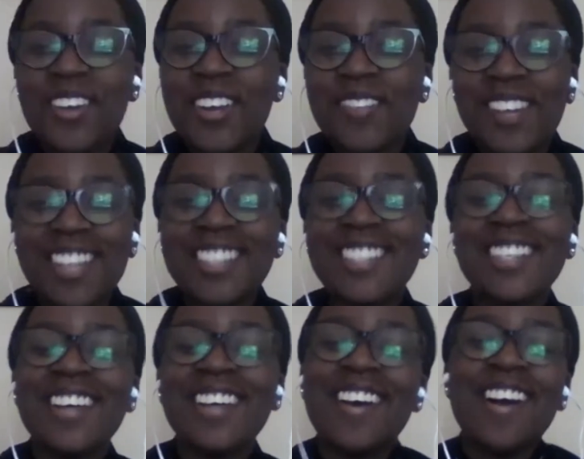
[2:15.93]
much.
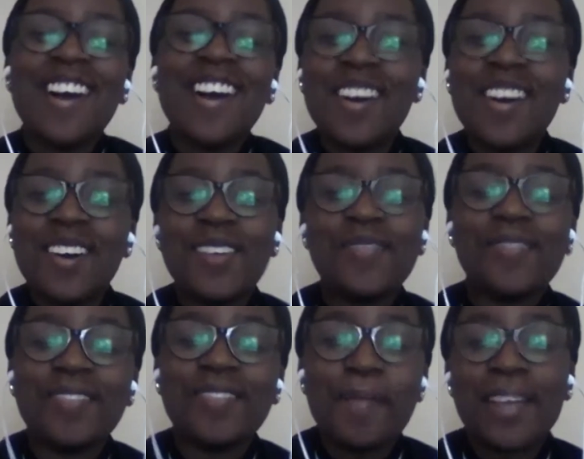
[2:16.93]

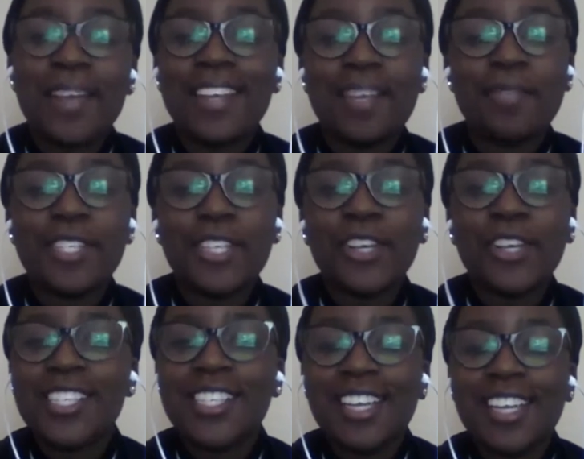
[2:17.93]
My name is
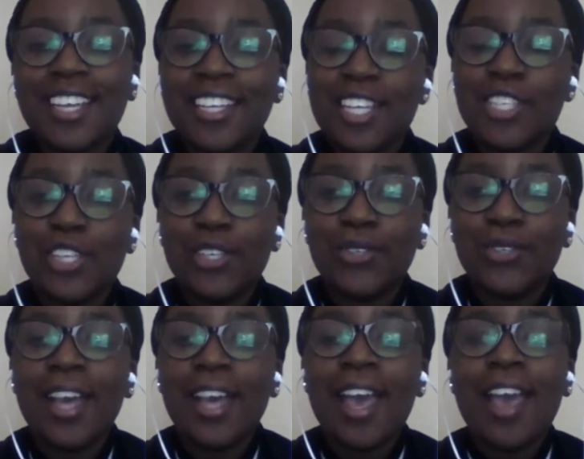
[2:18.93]
Thokozile Nyasulu,
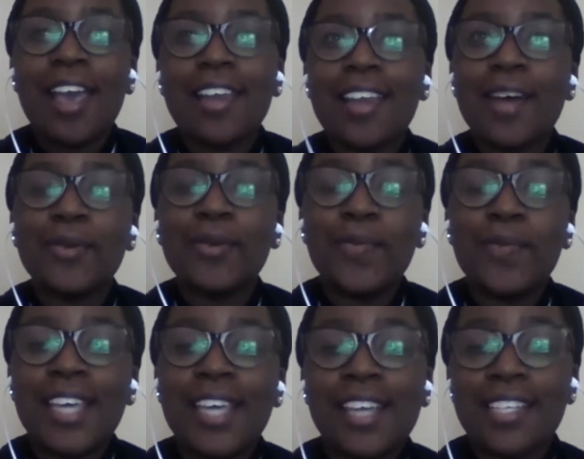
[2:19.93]
and I will
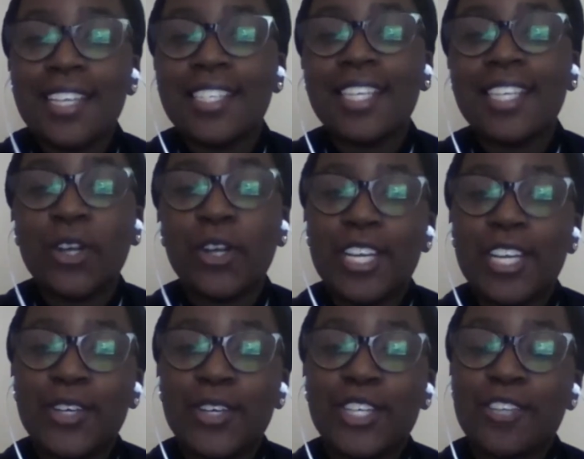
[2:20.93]
be attending
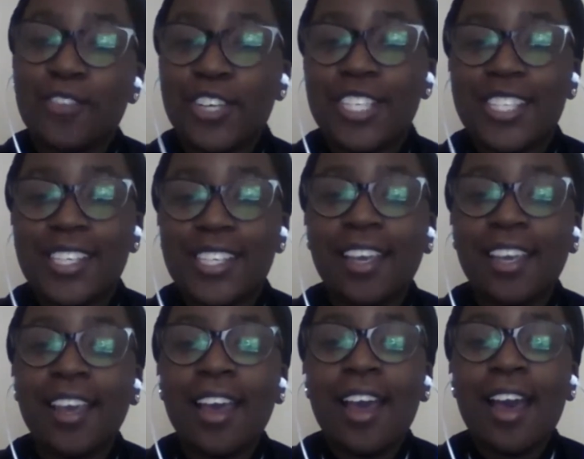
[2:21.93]
Cornell University.
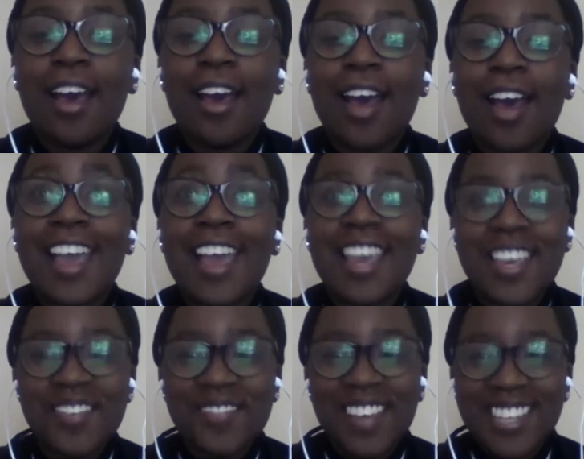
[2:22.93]
I
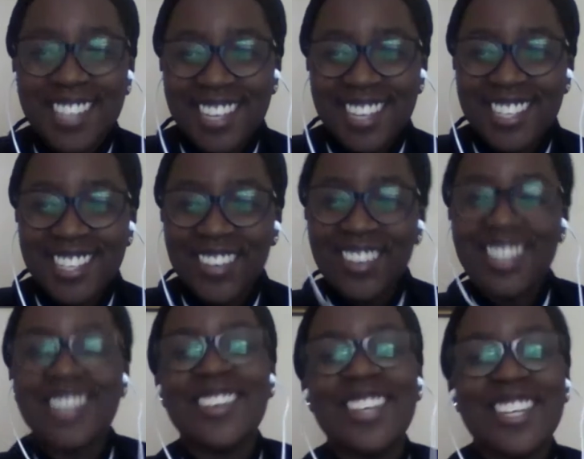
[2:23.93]
am attending
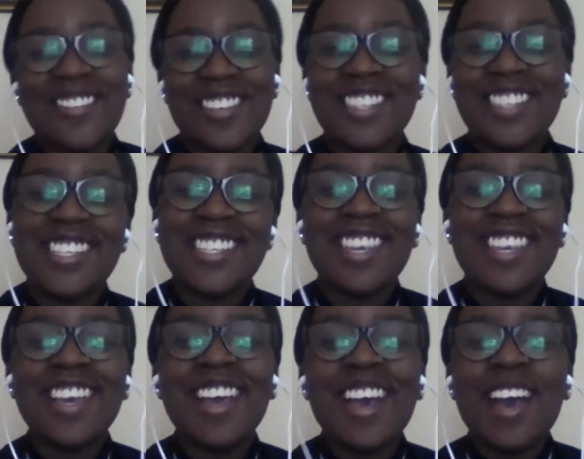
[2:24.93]
Cornell University.
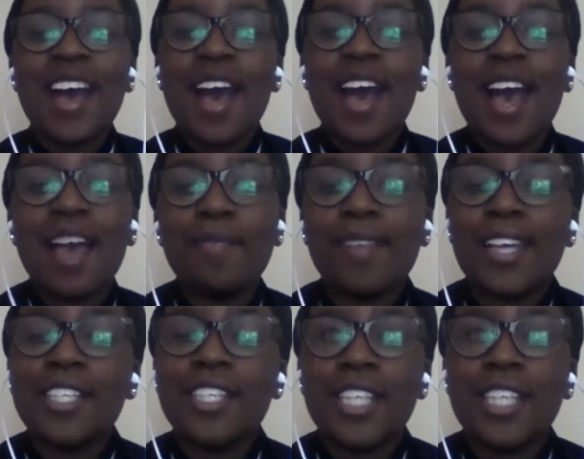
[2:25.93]
I plan
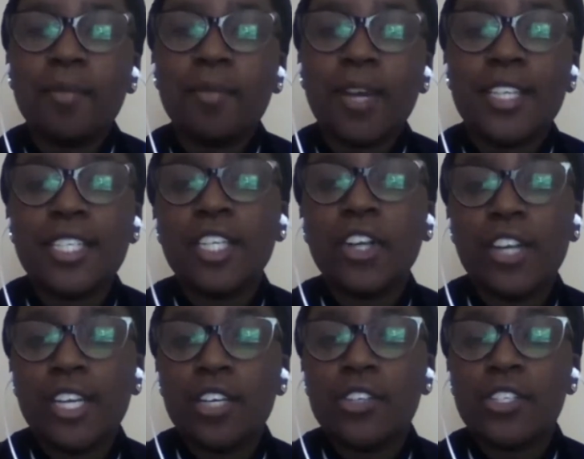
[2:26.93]
to take part in
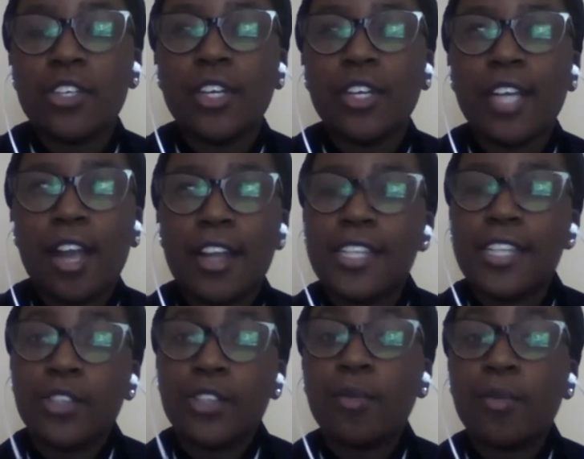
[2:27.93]
Cornell's concurrent
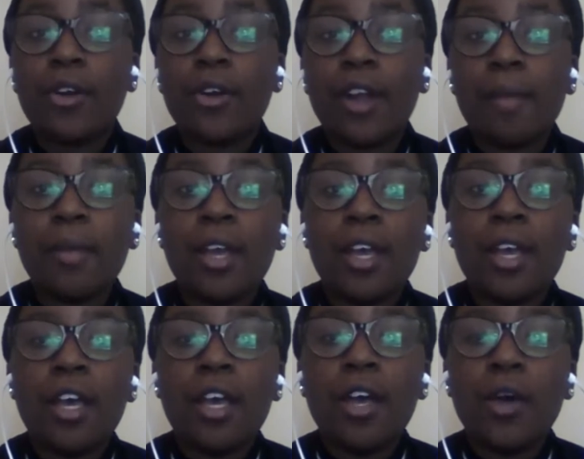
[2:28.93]
degree program,
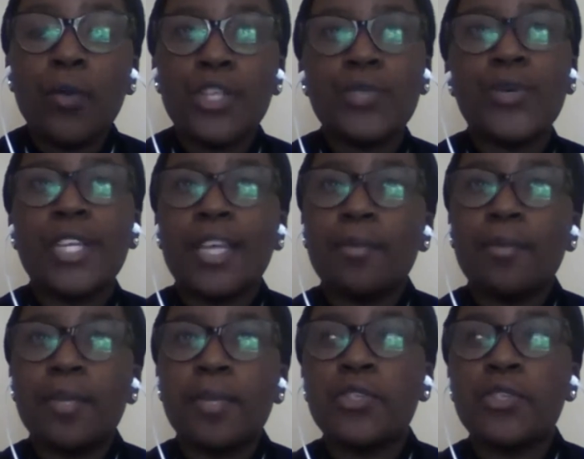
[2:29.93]
which will enable
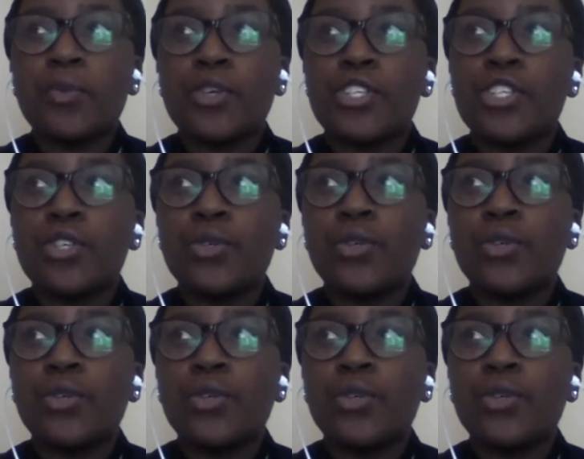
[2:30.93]
me to pursue